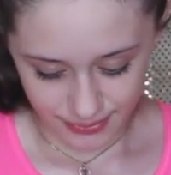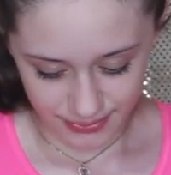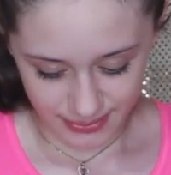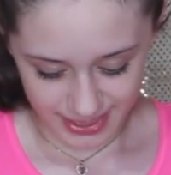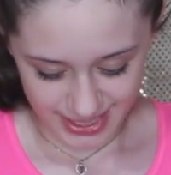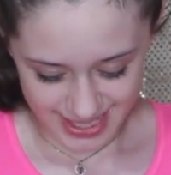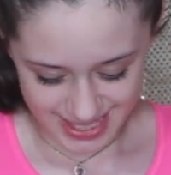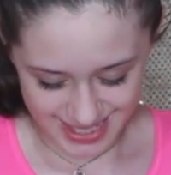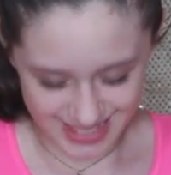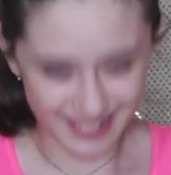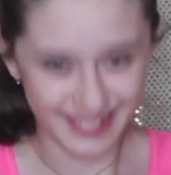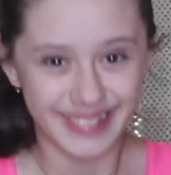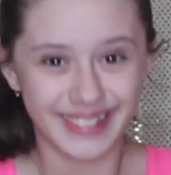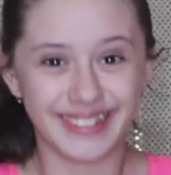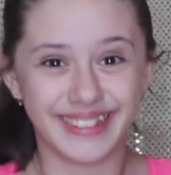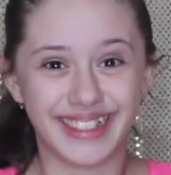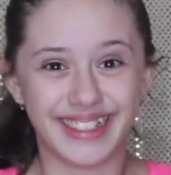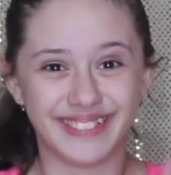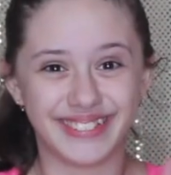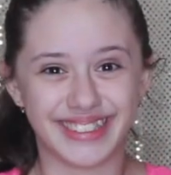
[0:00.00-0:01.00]
Oh, that's so
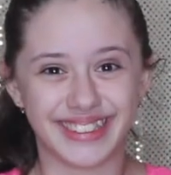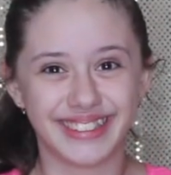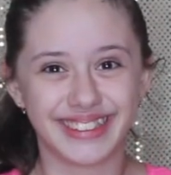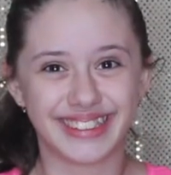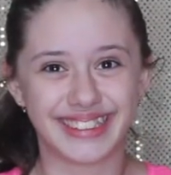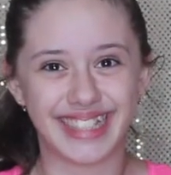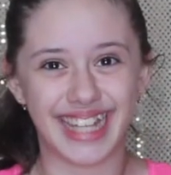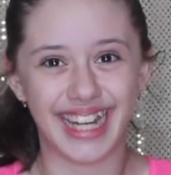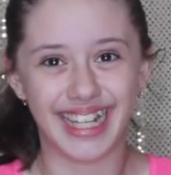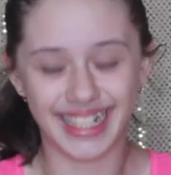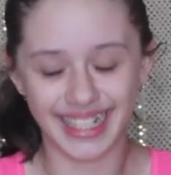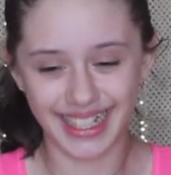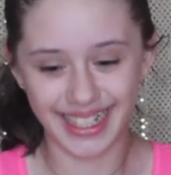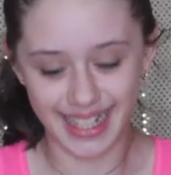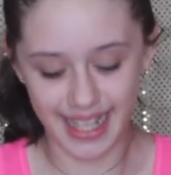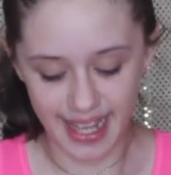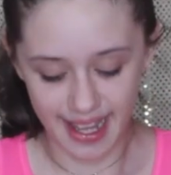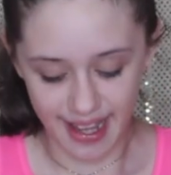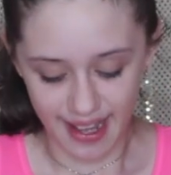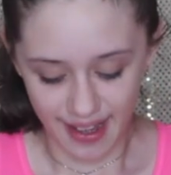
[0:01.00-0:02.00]
cool. I'm so
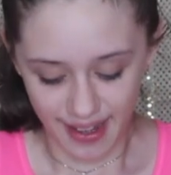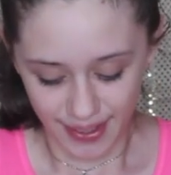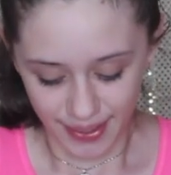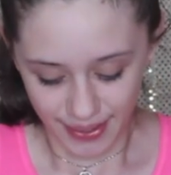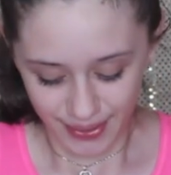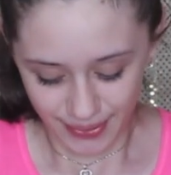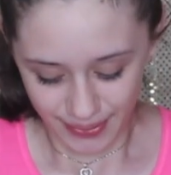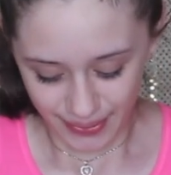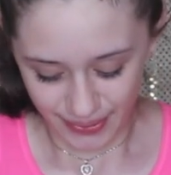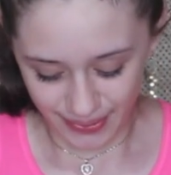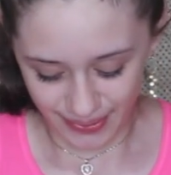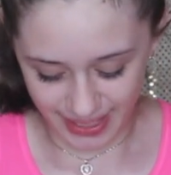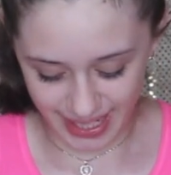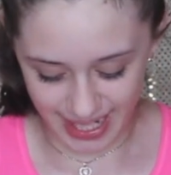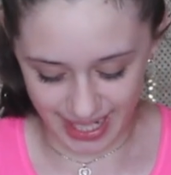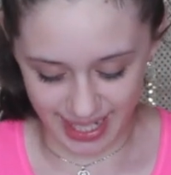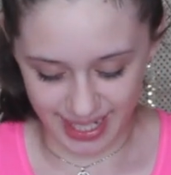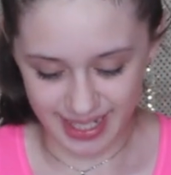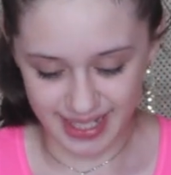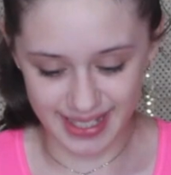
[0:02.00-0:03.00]
excited.
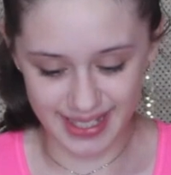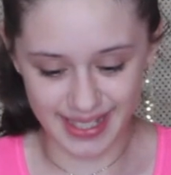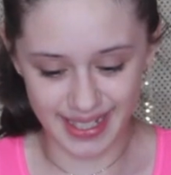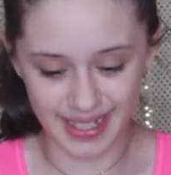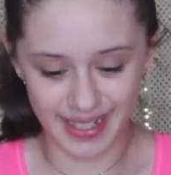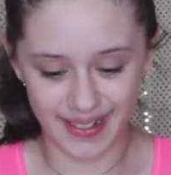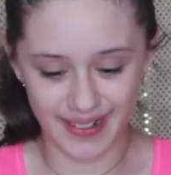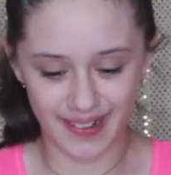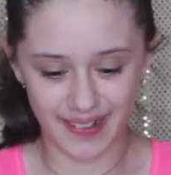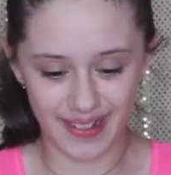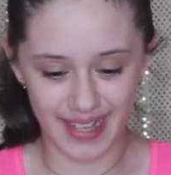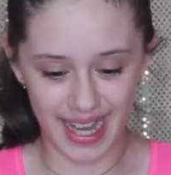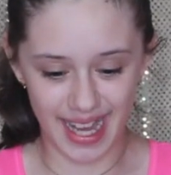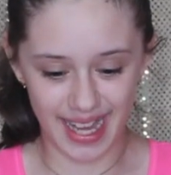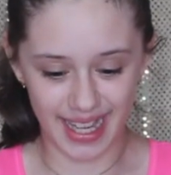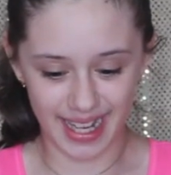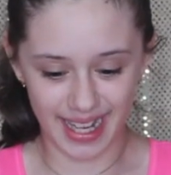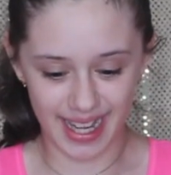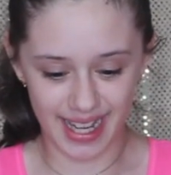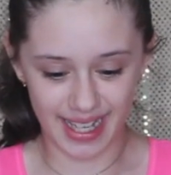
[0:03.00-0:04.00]
Okay, so
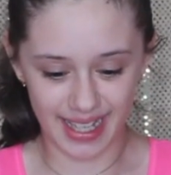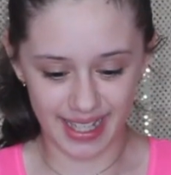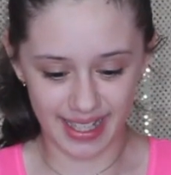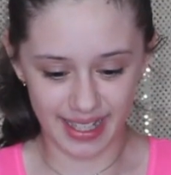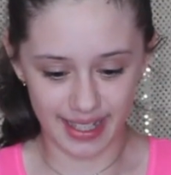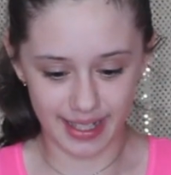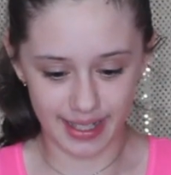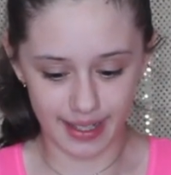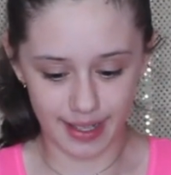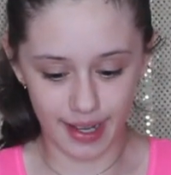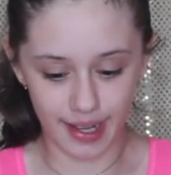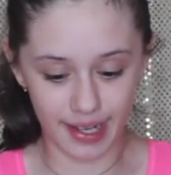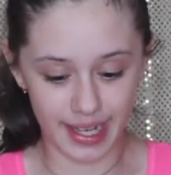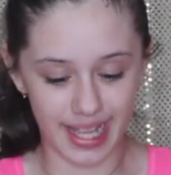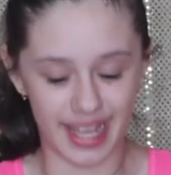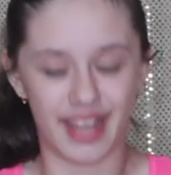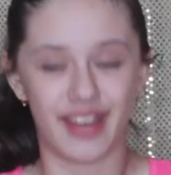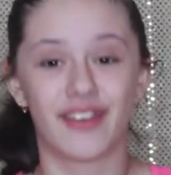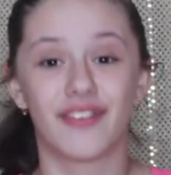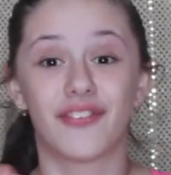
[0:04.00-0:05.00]
I got...
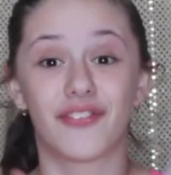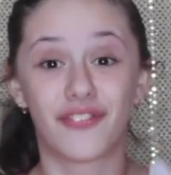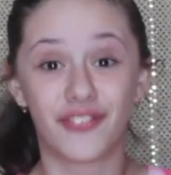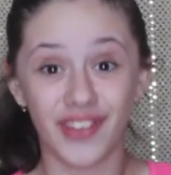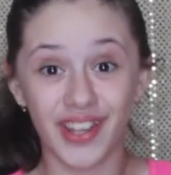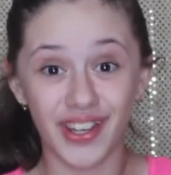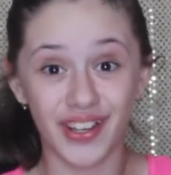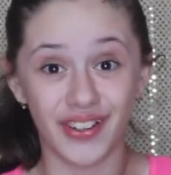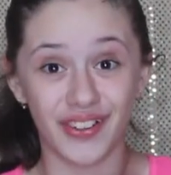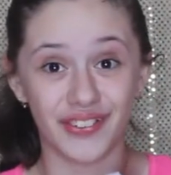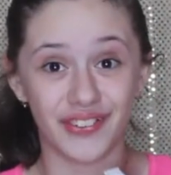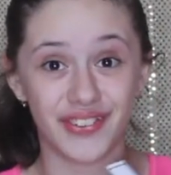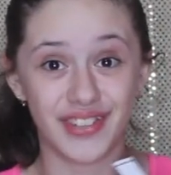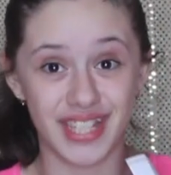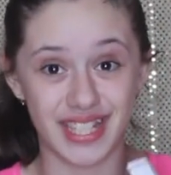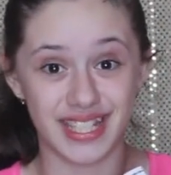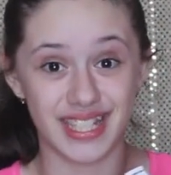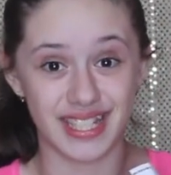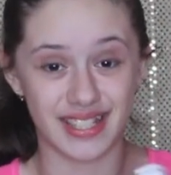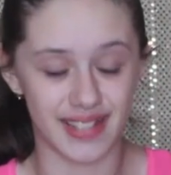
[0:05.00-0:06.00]
Okay, phew,
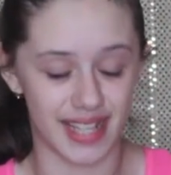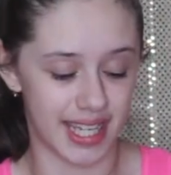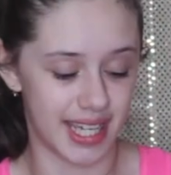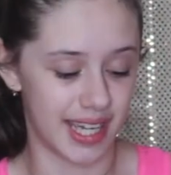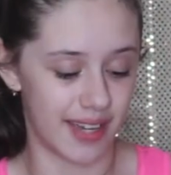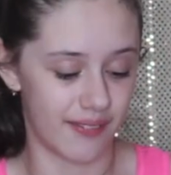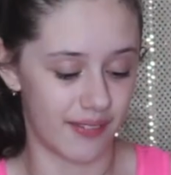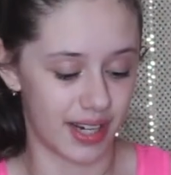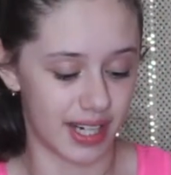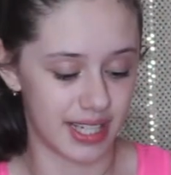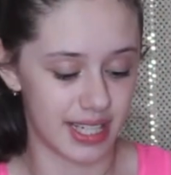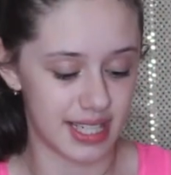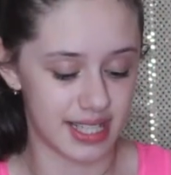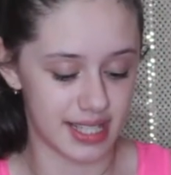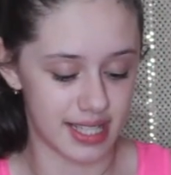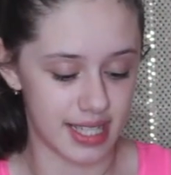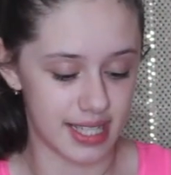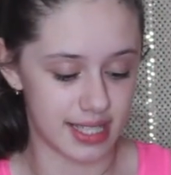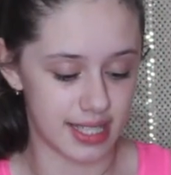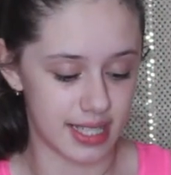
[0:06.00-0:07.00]
this is my camera,
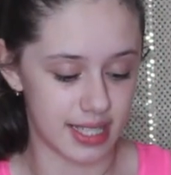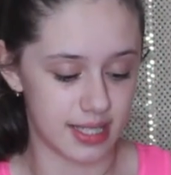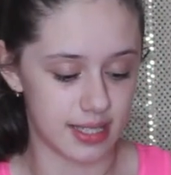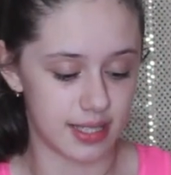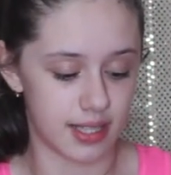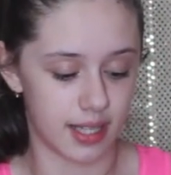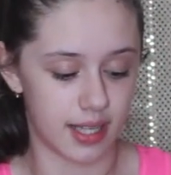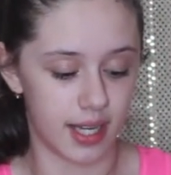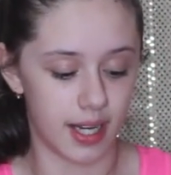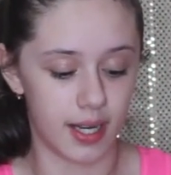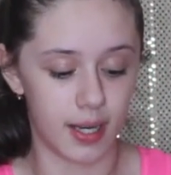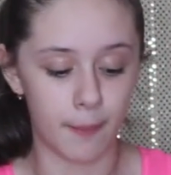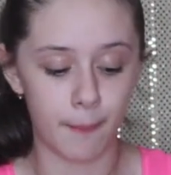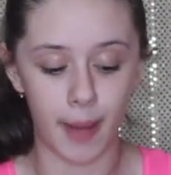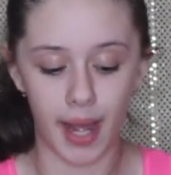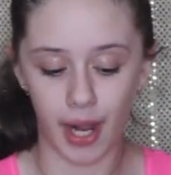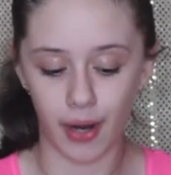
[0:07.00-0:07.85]
because this is the Canon